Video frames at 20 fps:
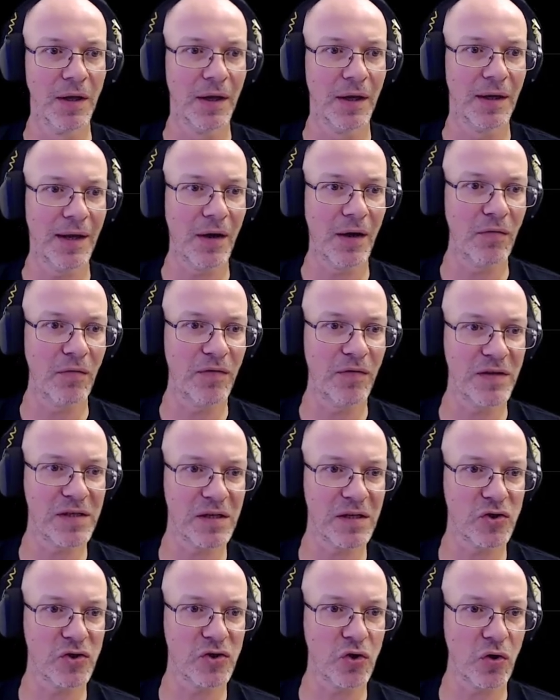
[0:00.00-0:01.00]
Now, in
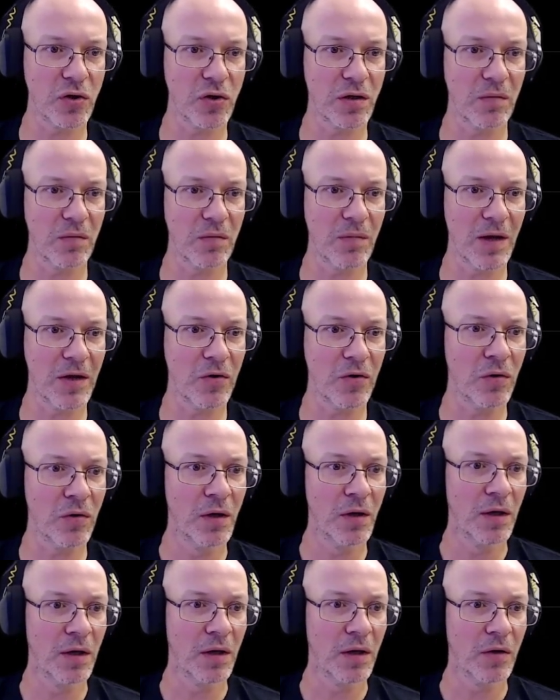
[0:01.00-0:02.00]
this short
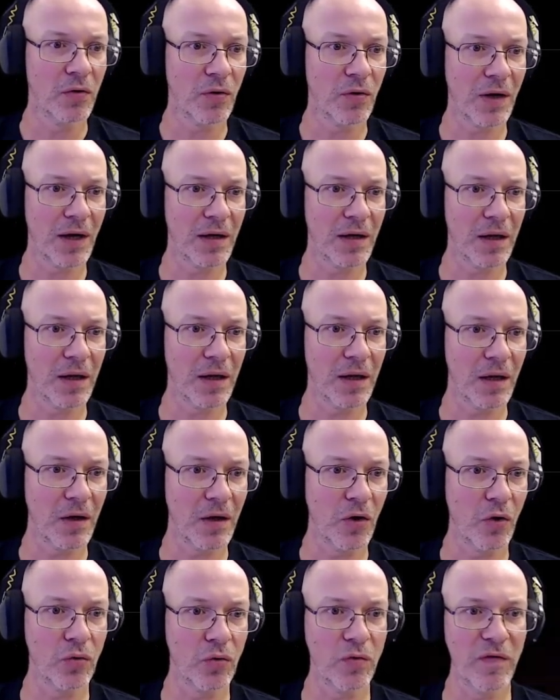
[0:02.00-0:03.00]
menu, you can
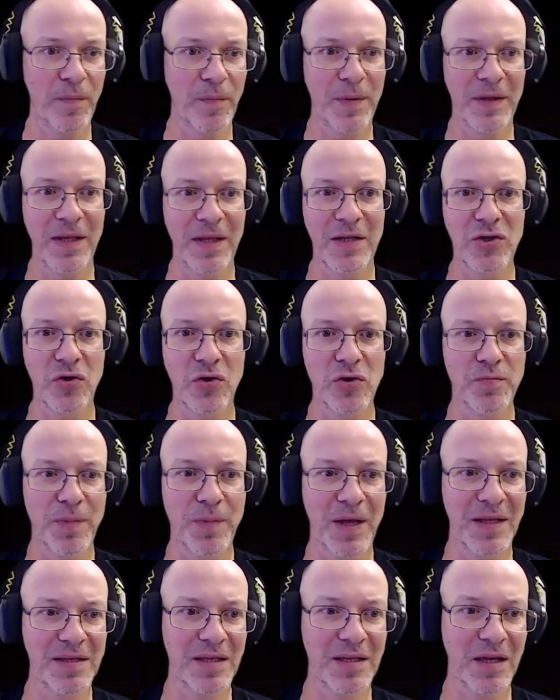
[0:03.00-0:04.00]
go to the predictions
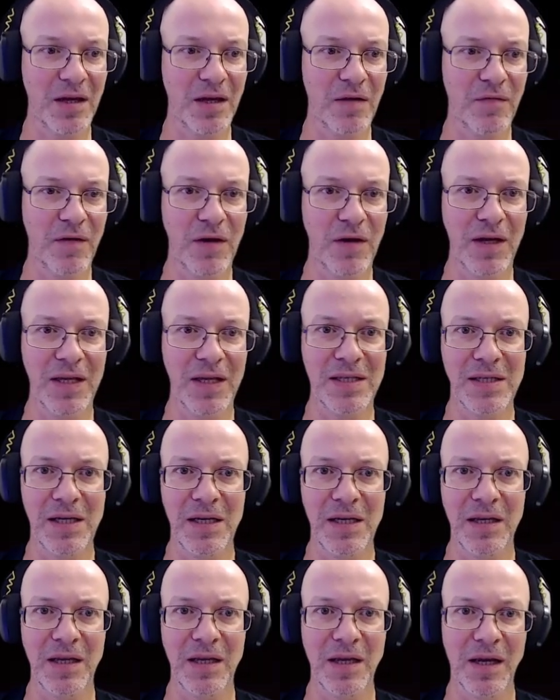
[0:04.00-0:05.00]
page here very
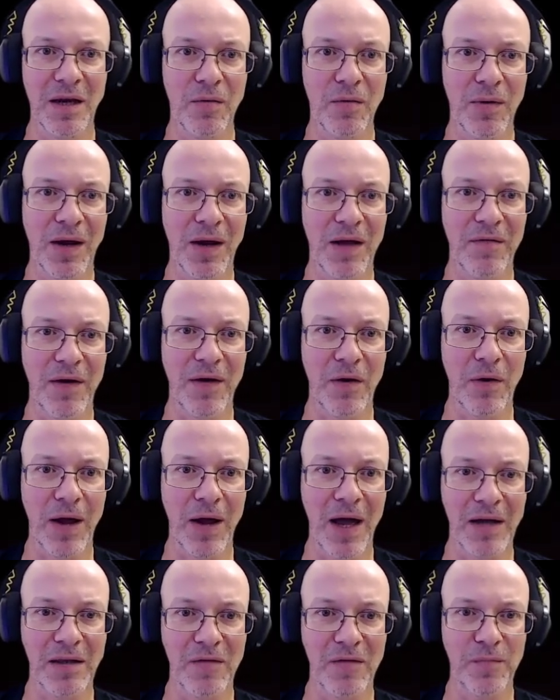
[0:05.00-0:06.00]
easily. Here we have our
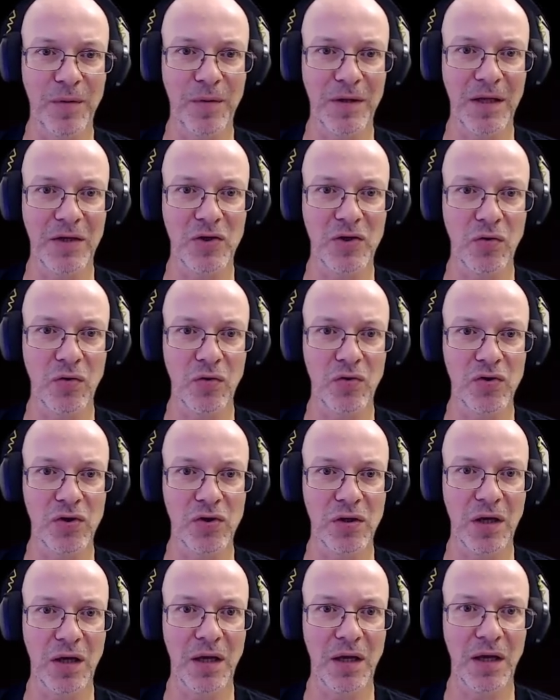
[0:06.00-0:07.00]
active
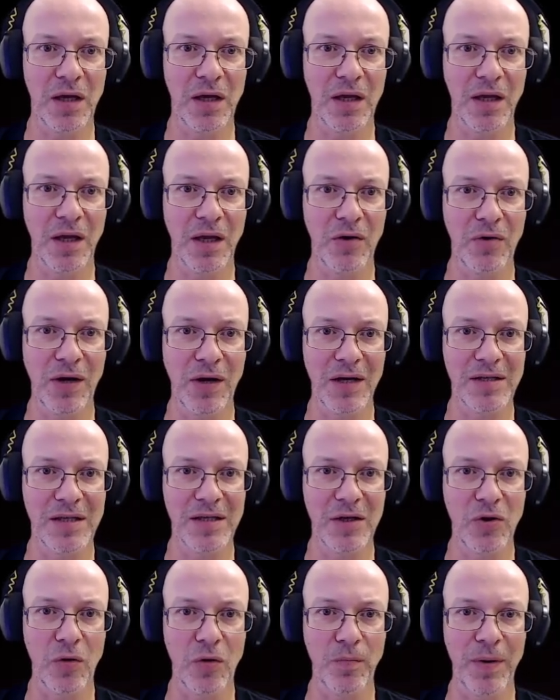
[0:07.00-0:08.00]
predictions. Here you can
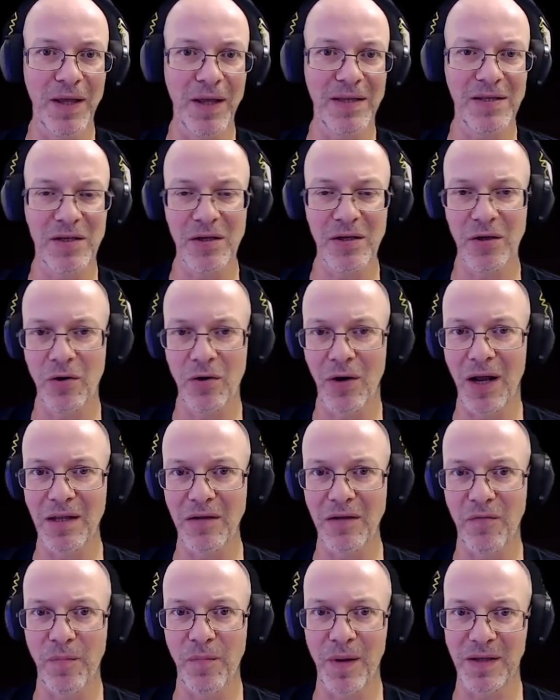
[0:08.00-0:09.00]
see your bets, your
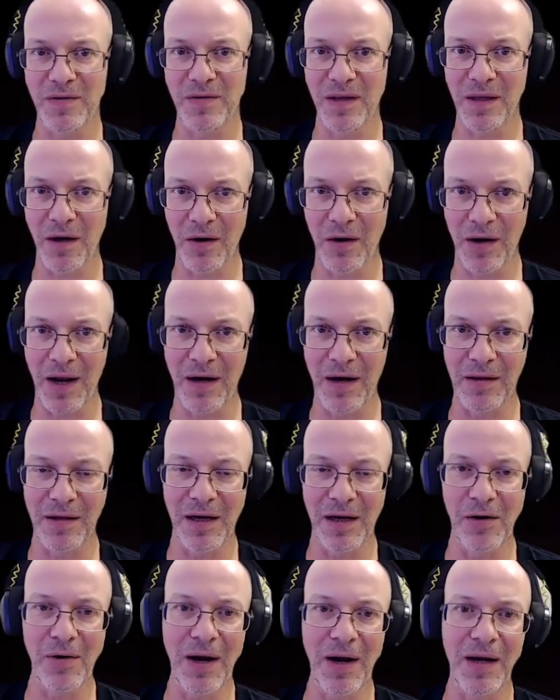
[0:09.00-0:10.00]
active bets that are
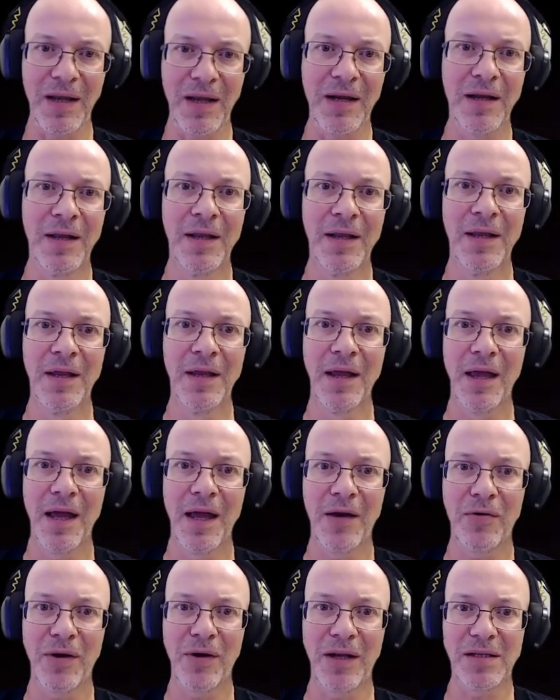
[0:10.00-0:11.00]
currently running,
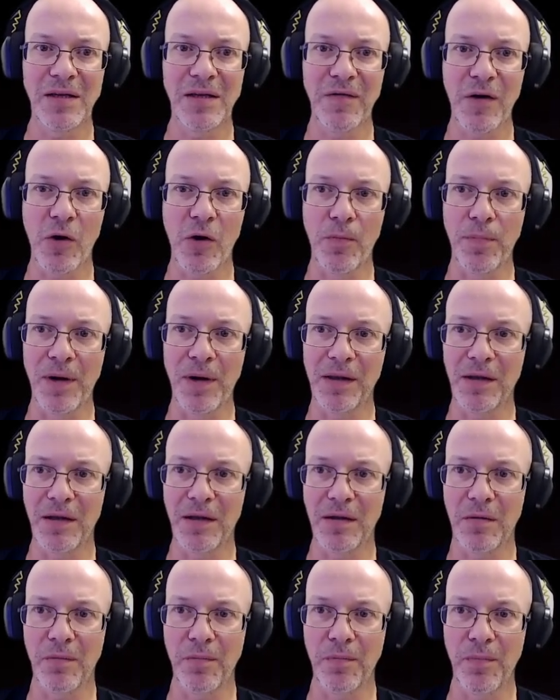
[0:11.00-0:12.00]
and you can see the
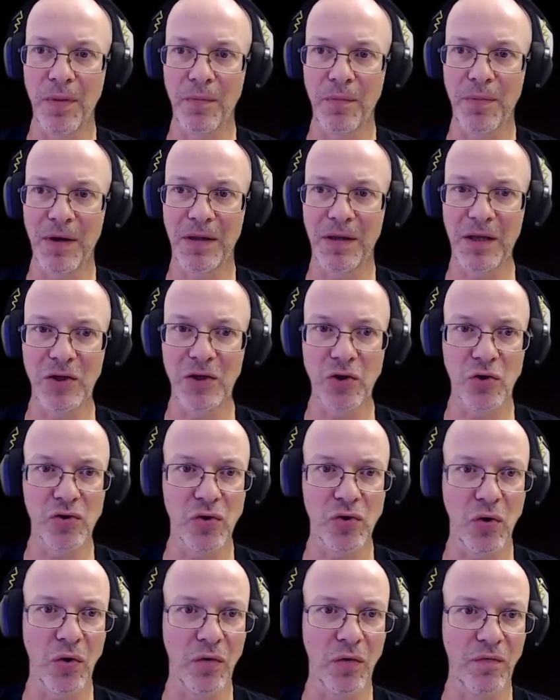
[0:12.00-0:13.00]
completed
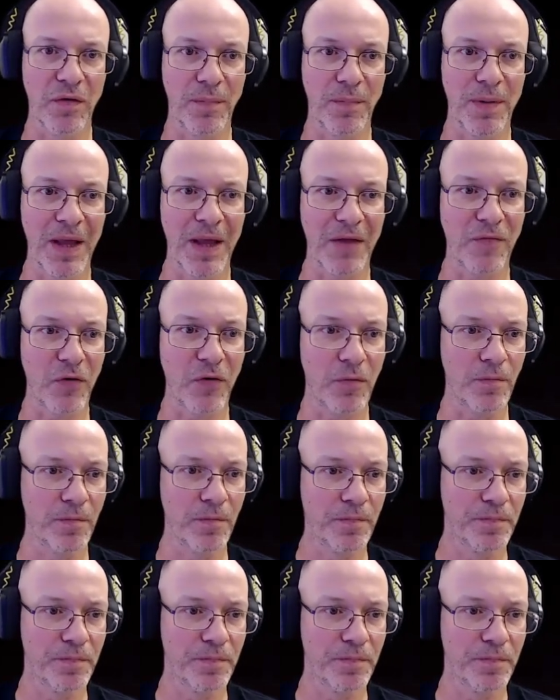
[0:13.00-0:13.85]
predictions on the platform.